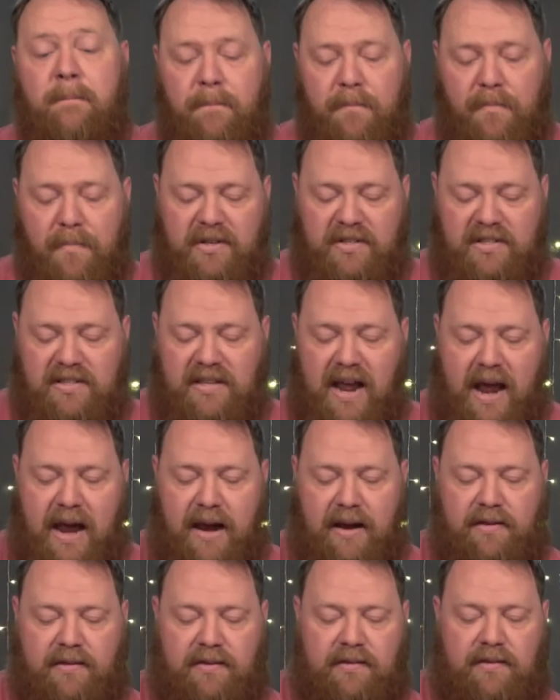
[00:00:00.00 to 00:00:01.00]

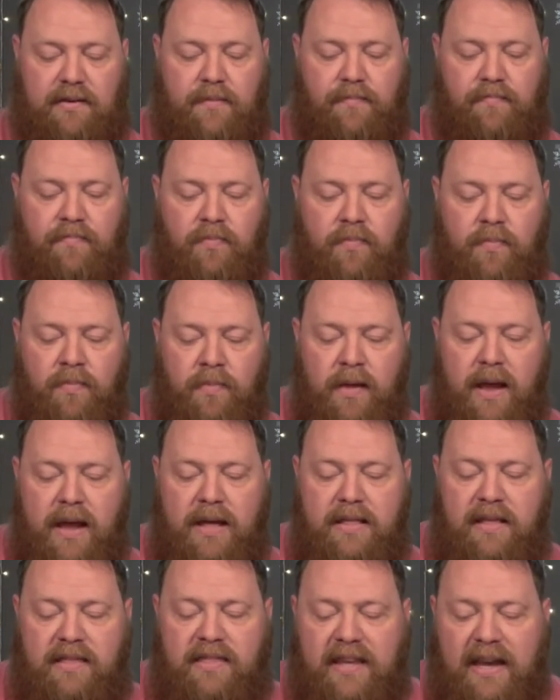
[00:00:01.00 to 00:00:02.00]
mistakes.
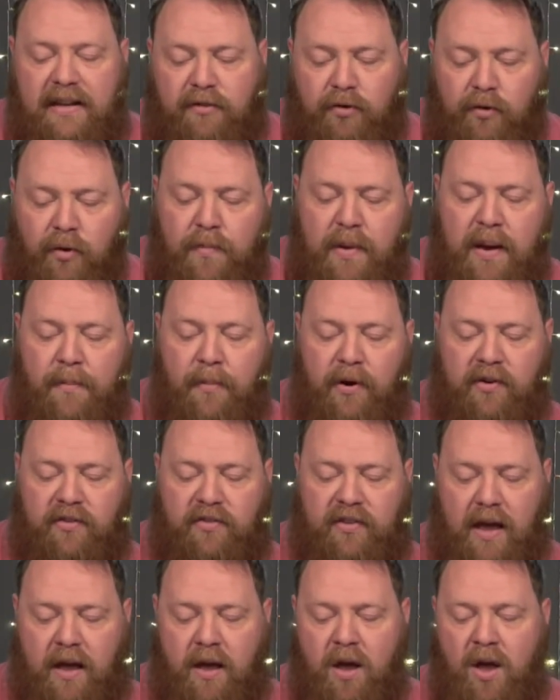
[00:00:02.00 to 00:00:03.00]
And the thing to remember is
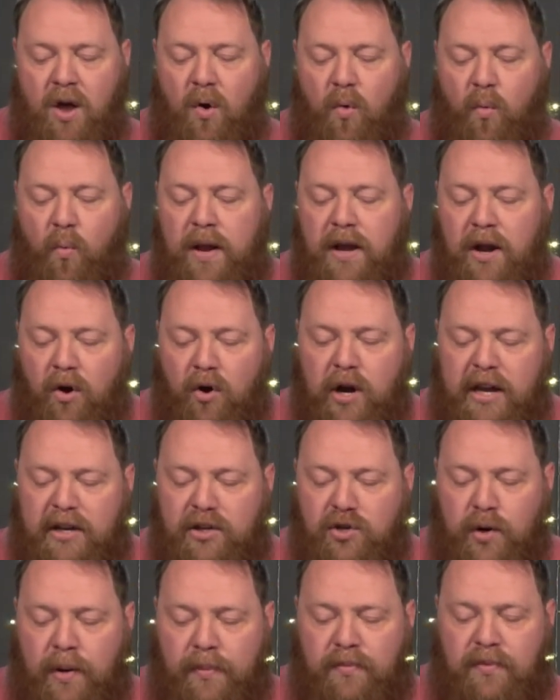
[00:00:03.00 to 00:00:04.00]
that we don't get
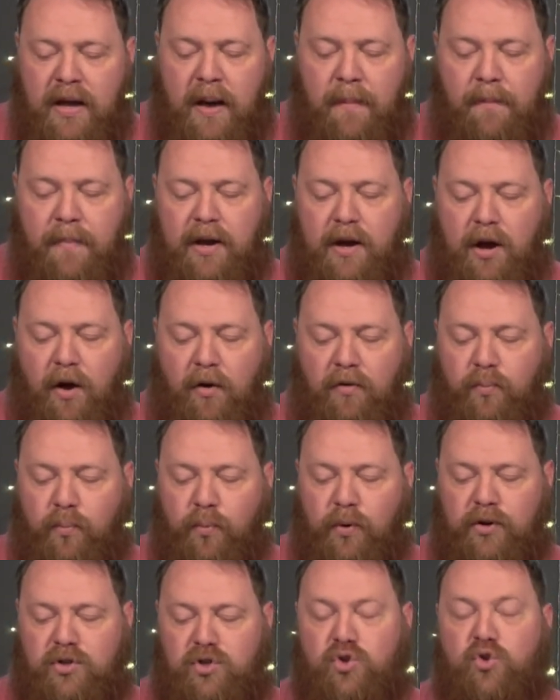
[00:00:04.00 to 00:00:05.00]
tripped up because
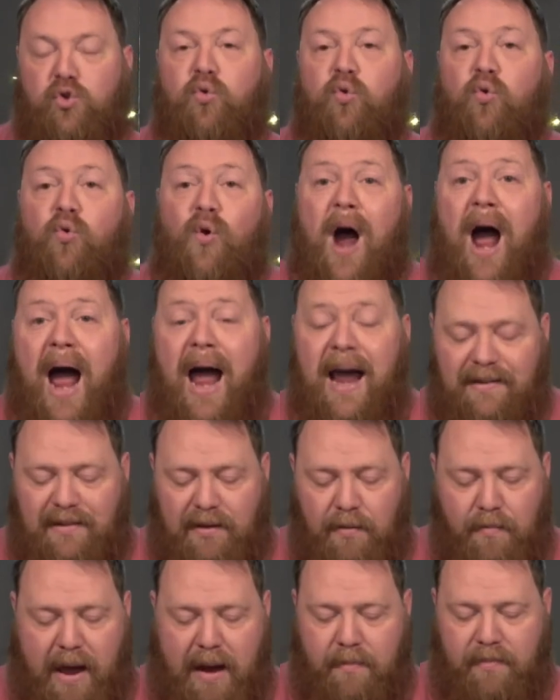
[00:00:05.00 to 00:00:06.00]
we're trying
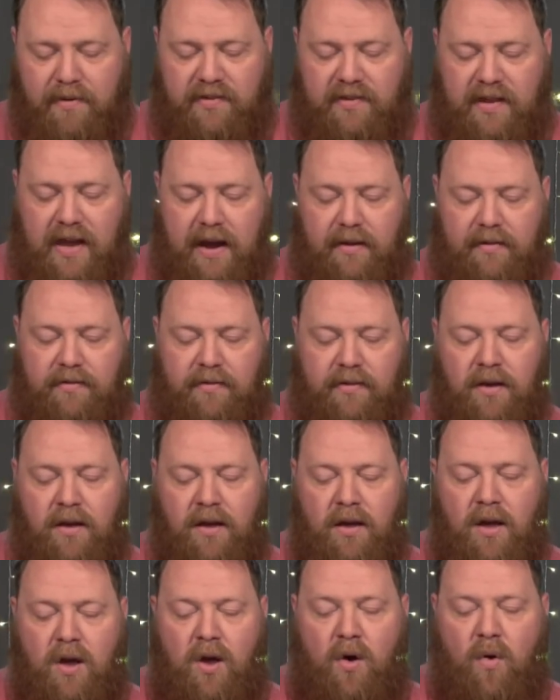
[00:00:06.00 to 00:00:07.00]
to make mistakes.
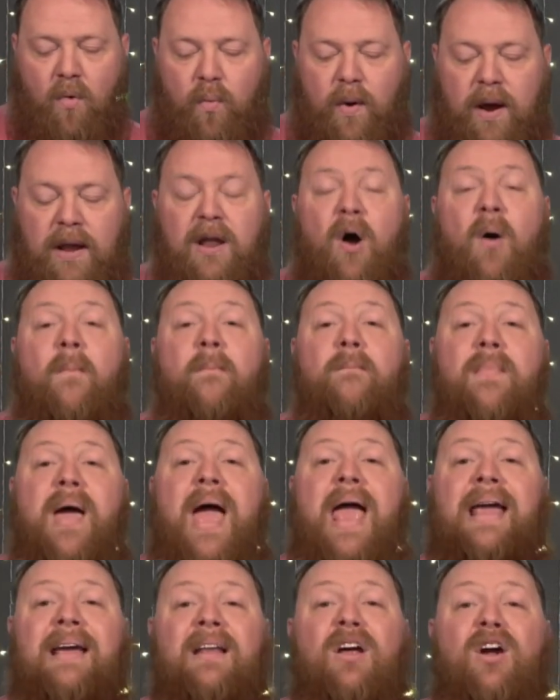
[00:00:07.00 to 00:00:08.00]
We don't
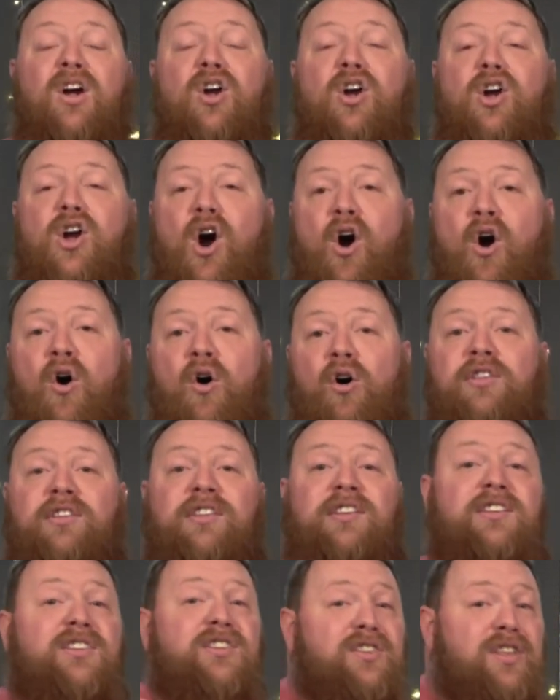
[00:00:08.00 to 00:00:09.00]
make it a goal
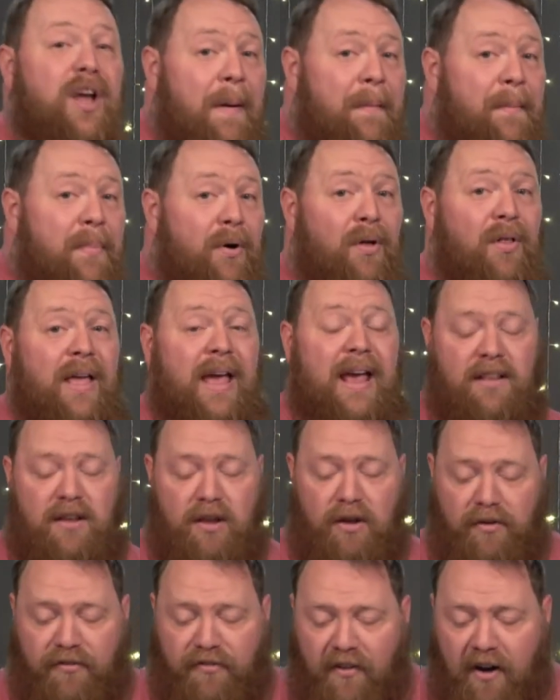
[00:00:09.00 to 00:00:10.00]
to stumble and
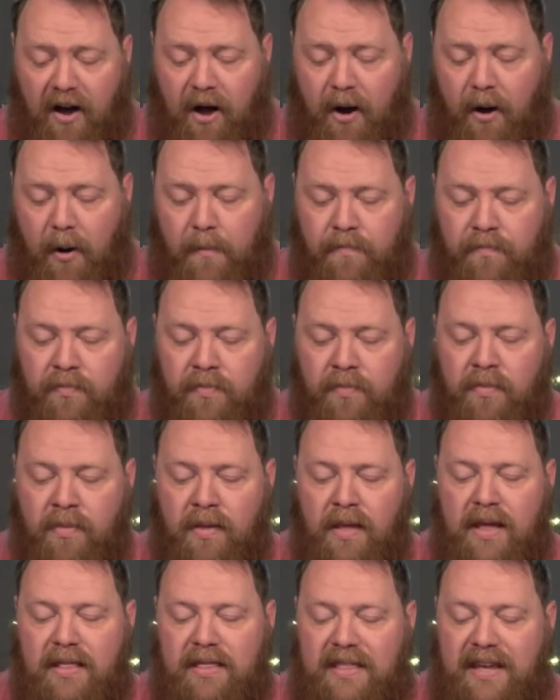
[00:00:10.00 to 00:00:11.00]
to fall.
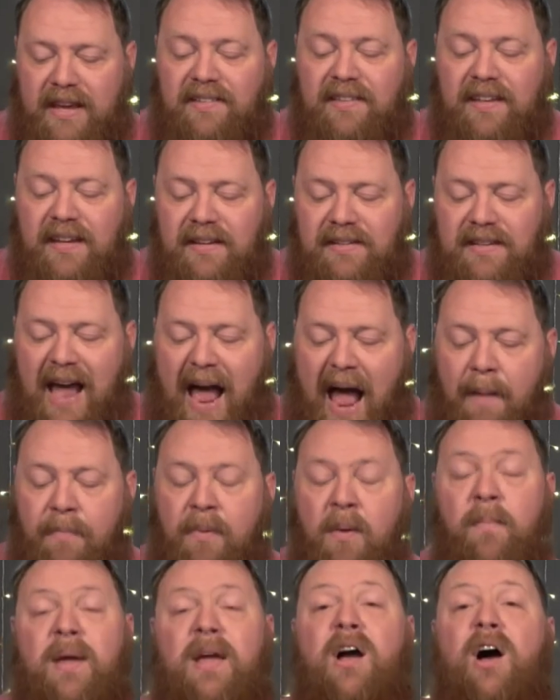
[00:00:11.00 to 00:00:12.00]
These things
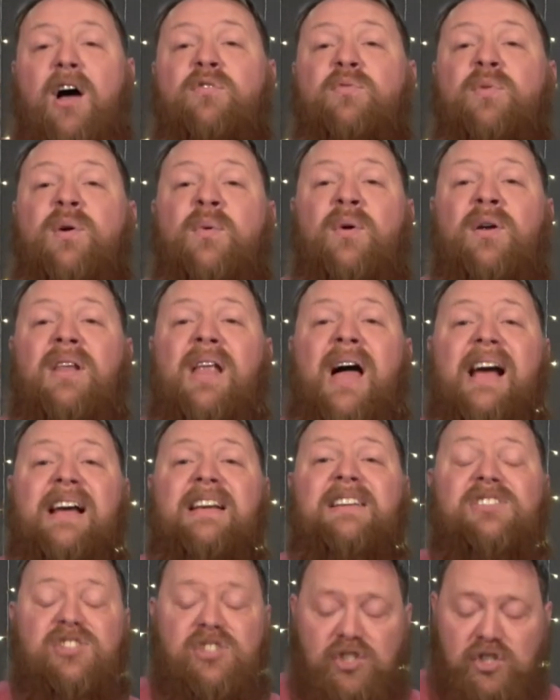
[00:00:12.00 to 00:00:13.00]
happen because we rely
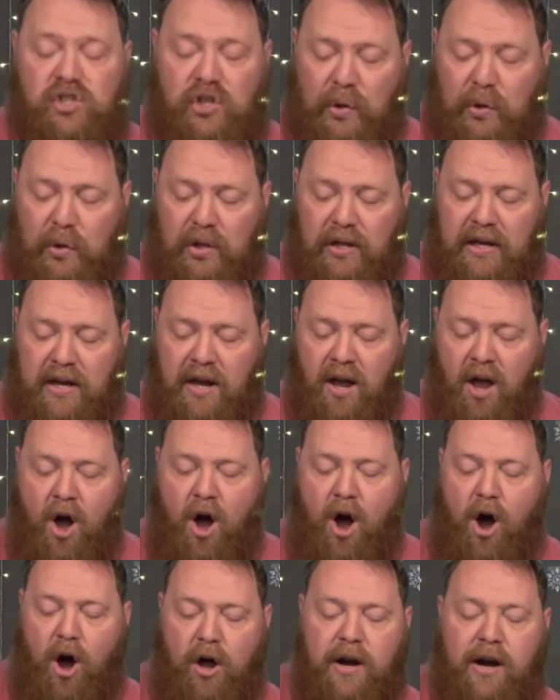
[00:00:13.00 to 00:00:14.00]
solely
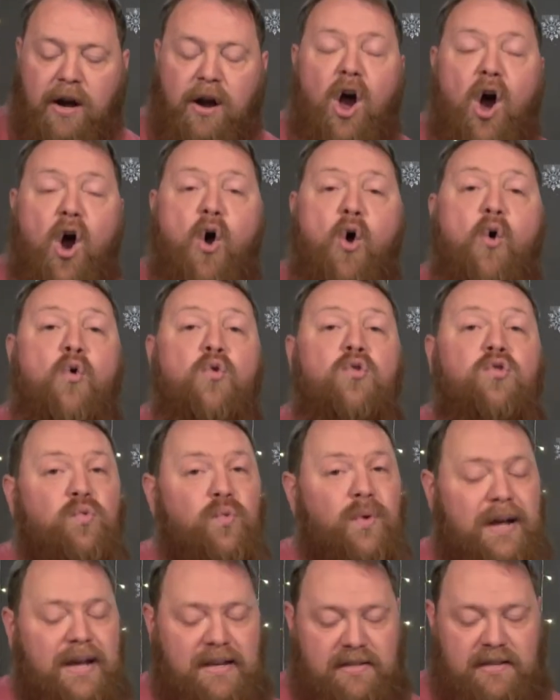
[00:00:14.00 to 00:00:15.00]
on our own
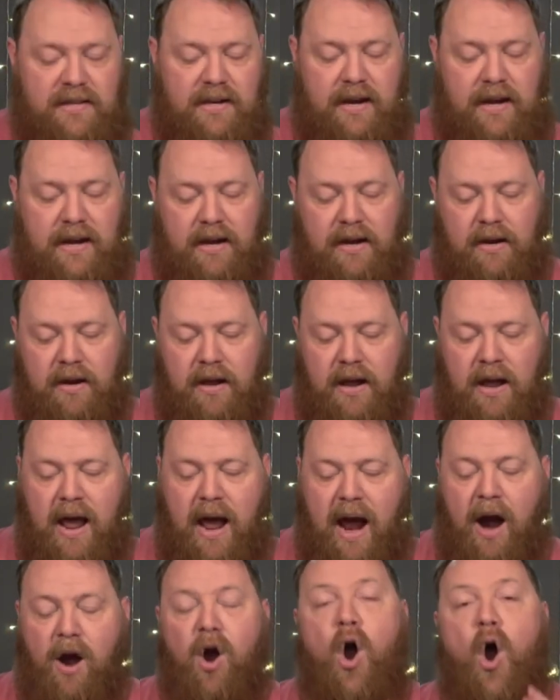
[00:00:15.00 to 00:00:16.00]
reasoning,
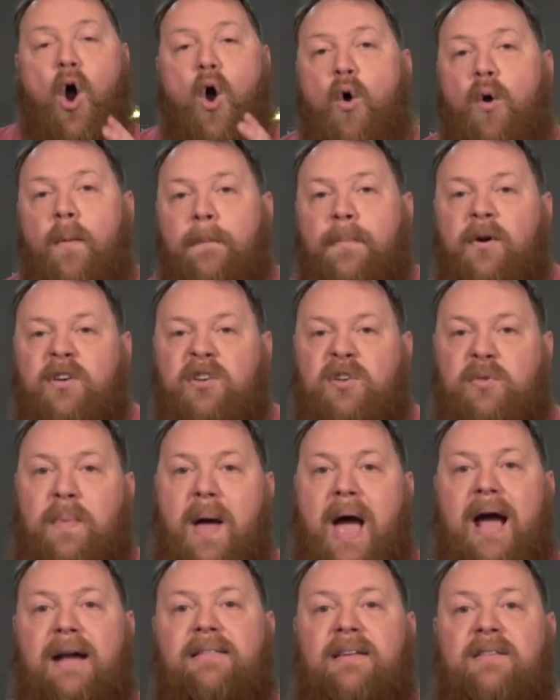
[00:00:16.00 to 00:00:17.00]
our own
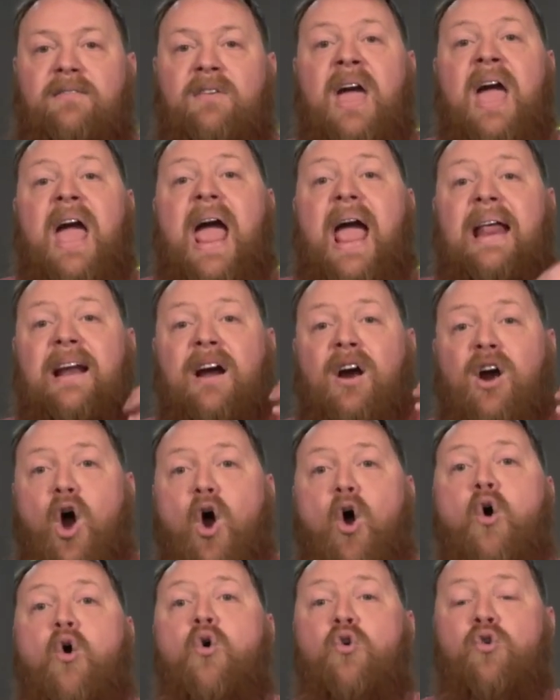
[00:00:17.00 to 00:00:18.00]
perspective, and our
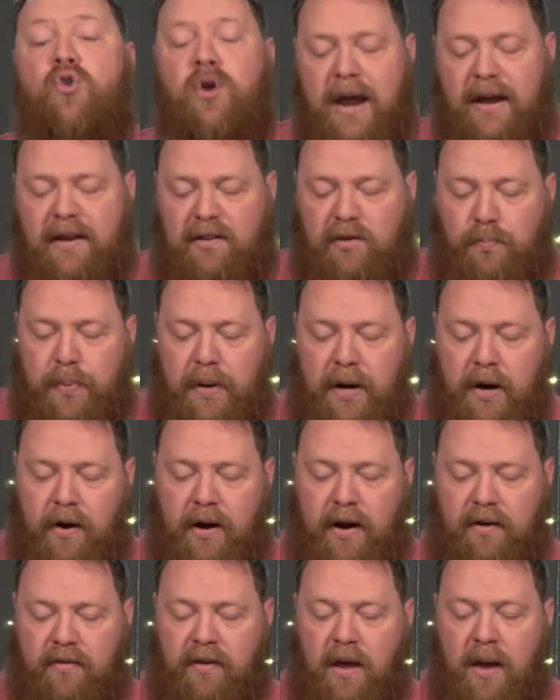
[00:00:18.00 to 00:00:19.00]
own
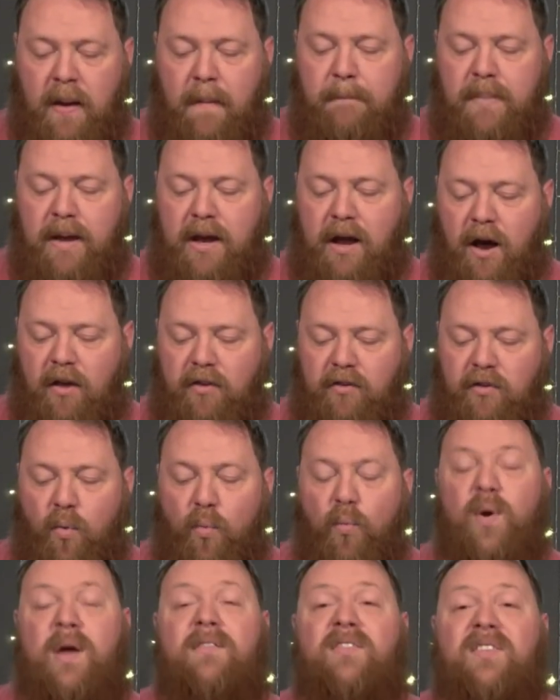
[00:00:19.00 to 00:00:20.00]
experience because
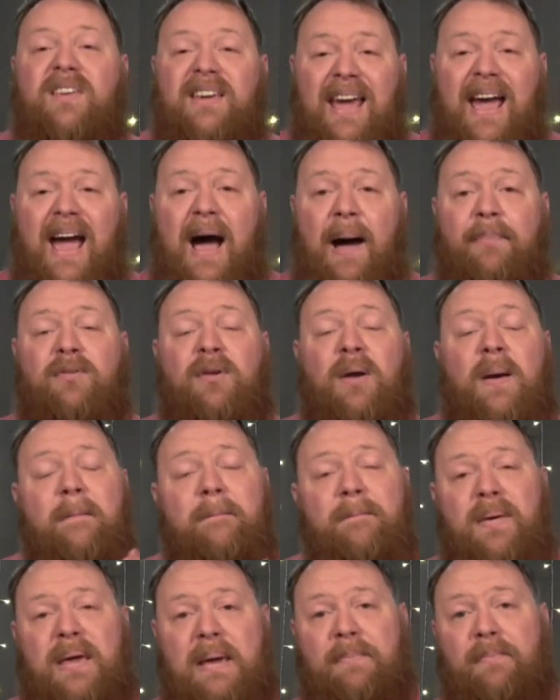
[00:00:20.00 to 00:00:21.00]
we've
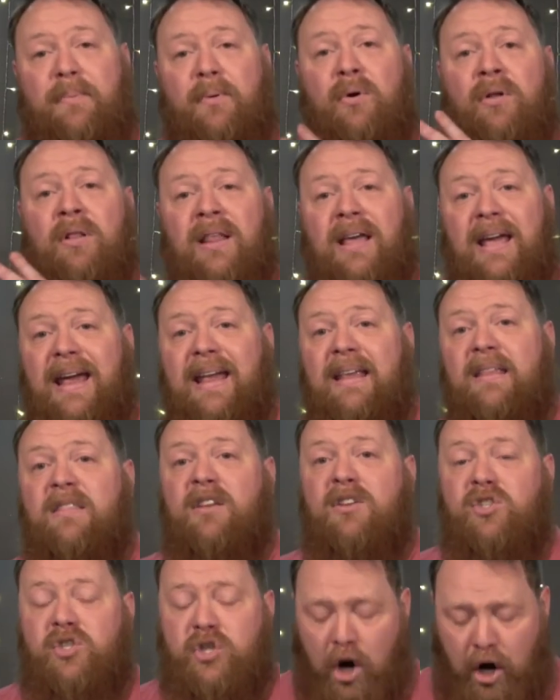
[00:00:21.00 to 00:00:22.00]
kept people in
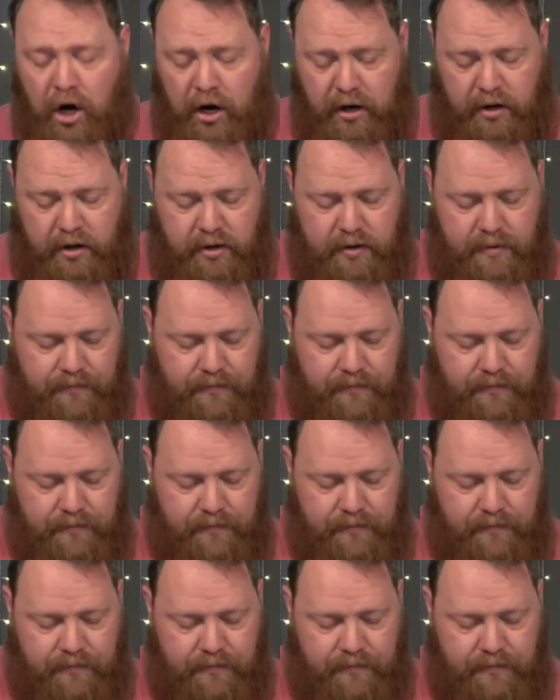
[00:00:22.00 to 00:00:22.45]
the dark.